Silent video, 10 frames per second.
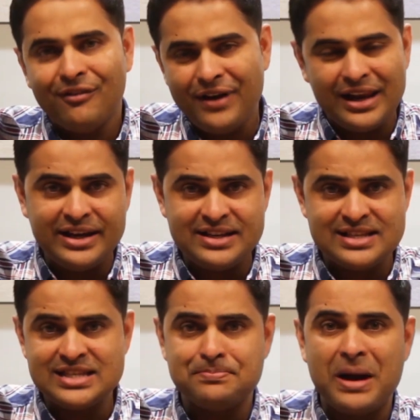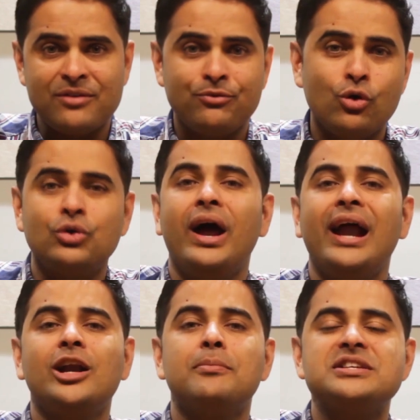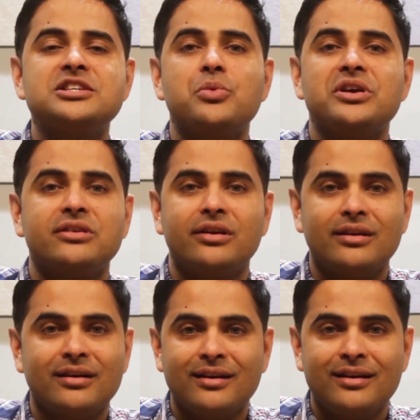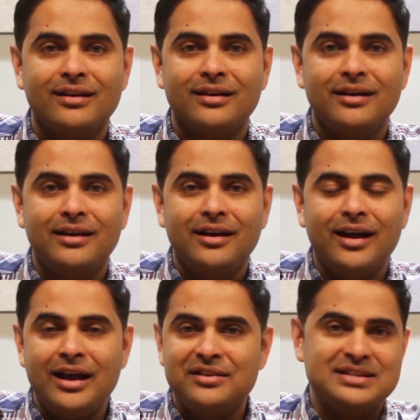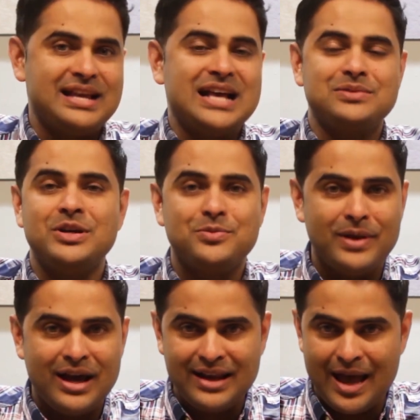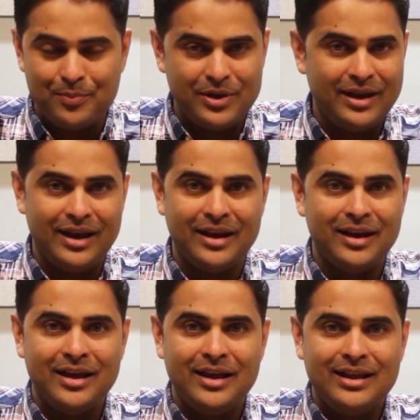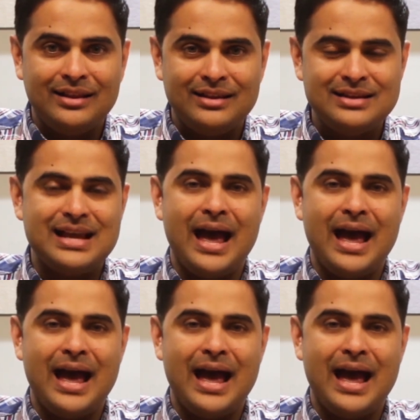a fairly decent smartphone to handle my situation. There's as much plan happening and there